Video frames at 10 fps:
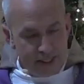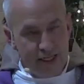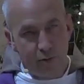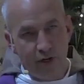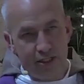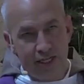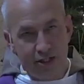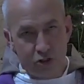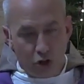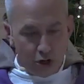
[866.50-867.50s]

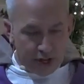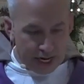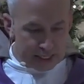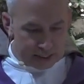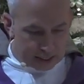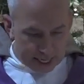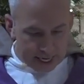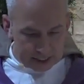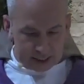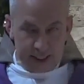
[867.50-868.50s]
finalmente, después de
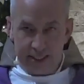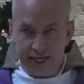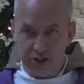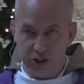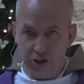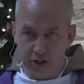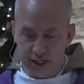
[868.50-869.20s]
todas las